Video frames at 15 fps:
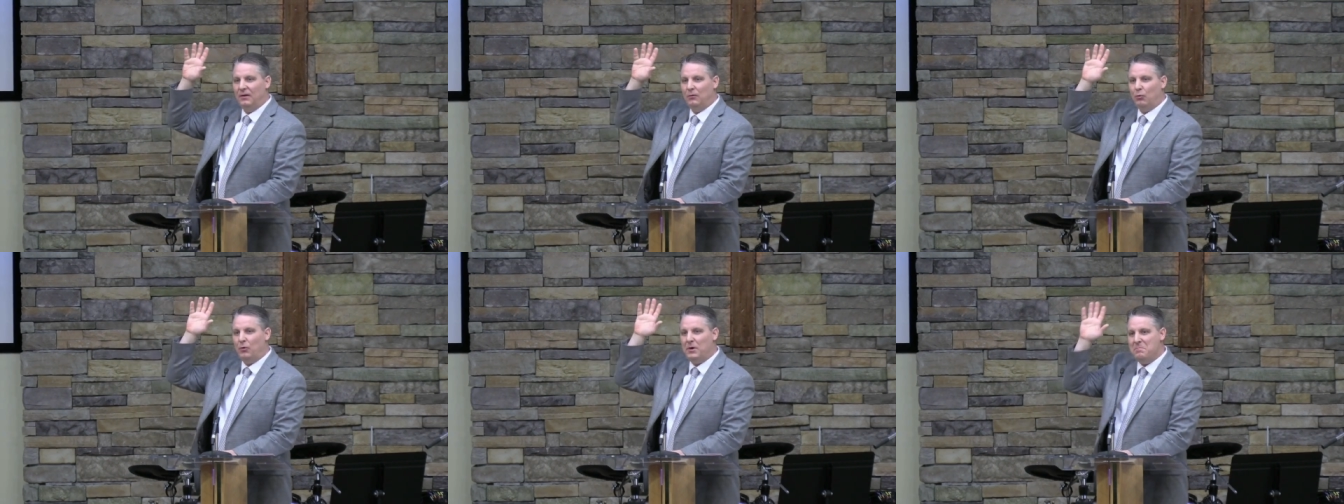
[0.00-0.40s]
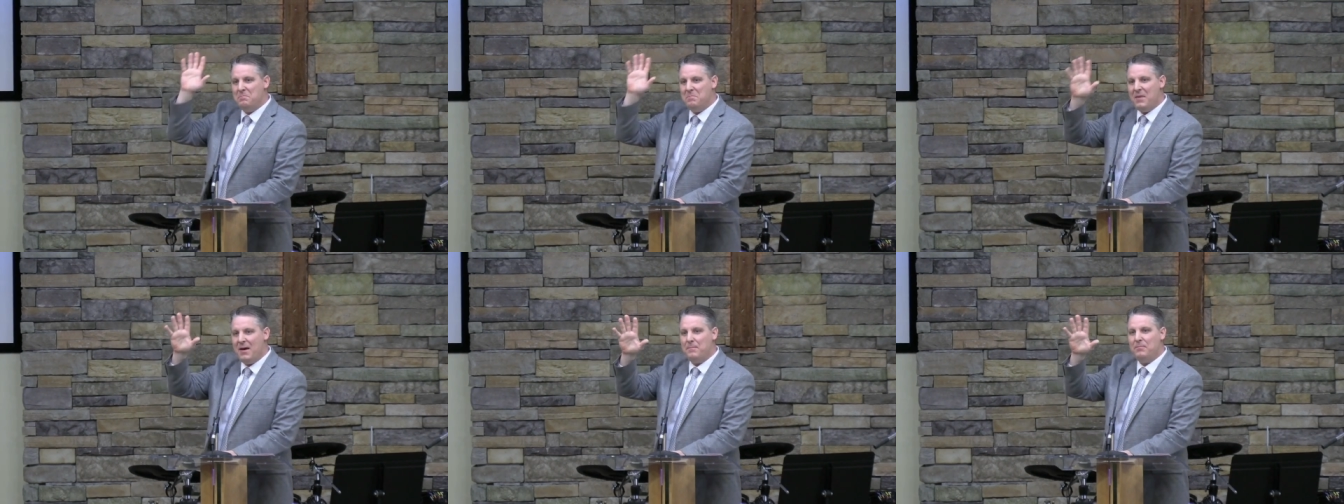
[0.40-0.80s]

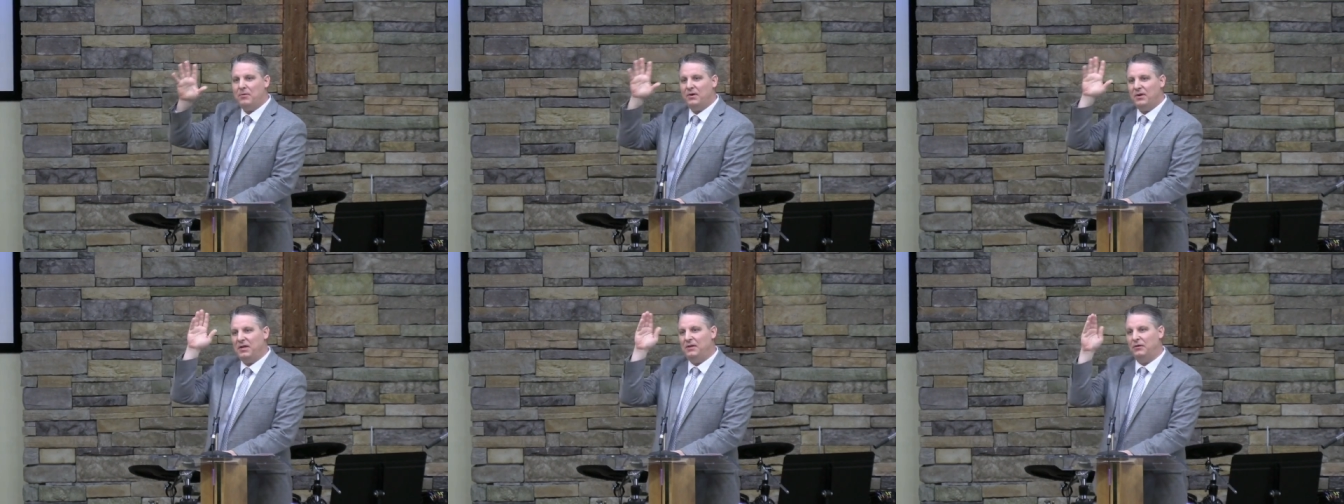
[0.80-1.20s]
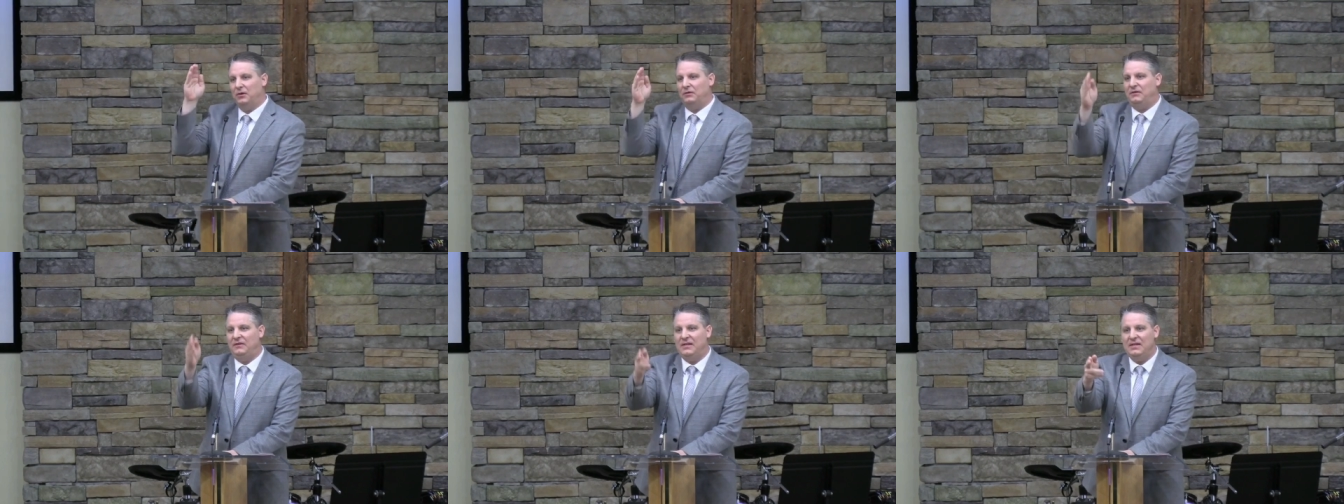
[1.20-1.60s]
remember either
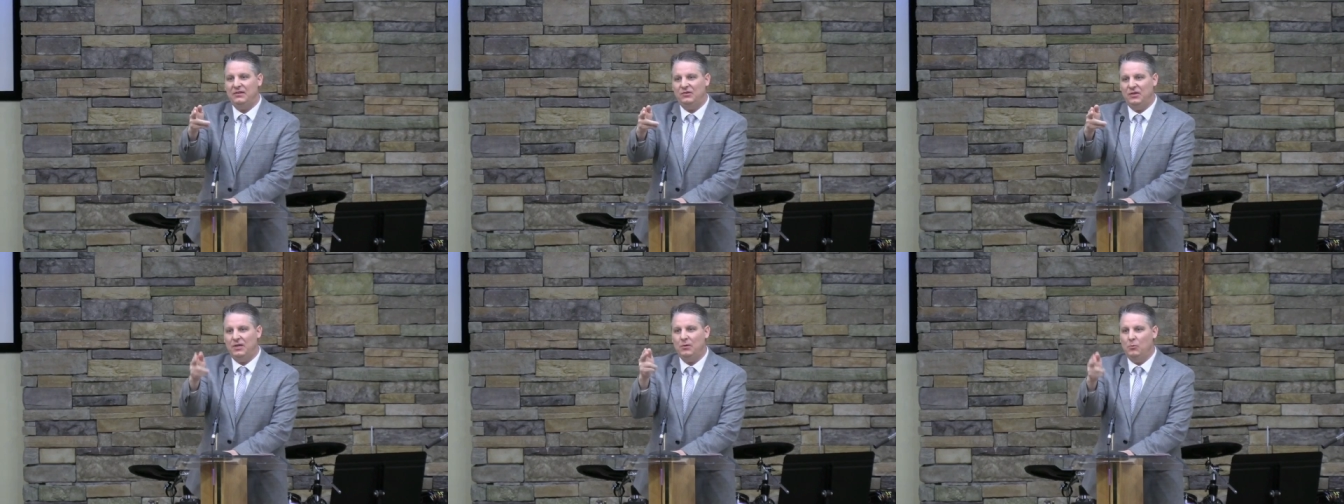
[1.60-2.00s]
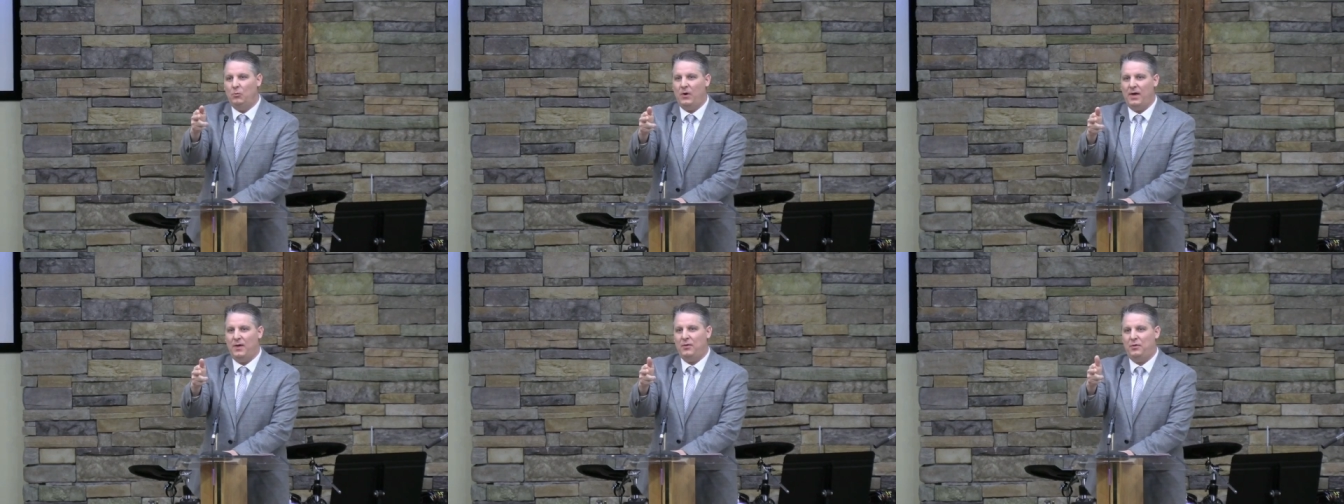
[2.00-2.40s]
teaching
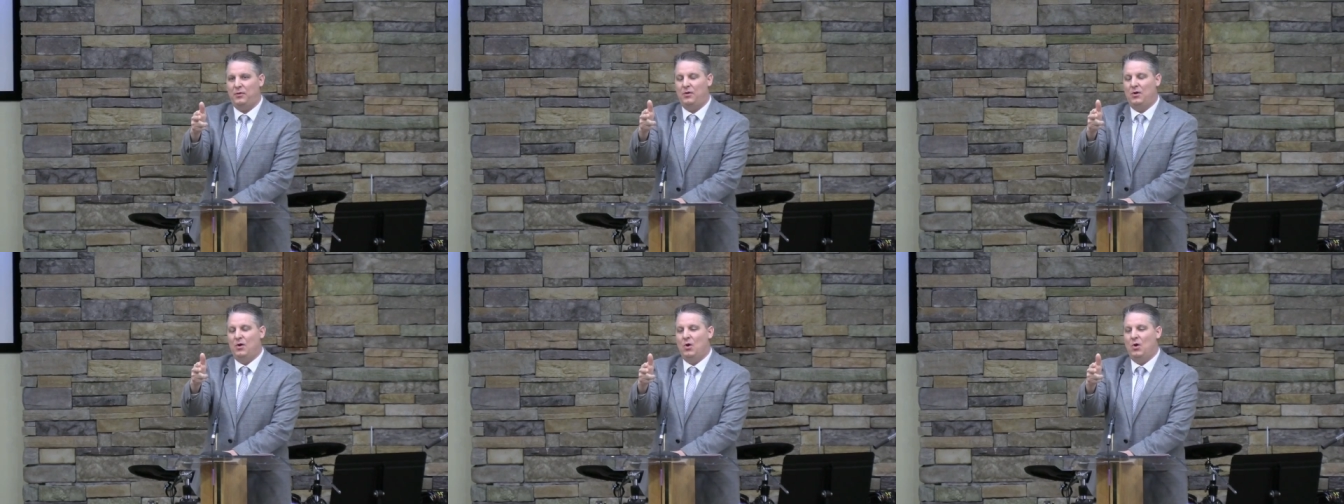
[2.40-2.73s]
with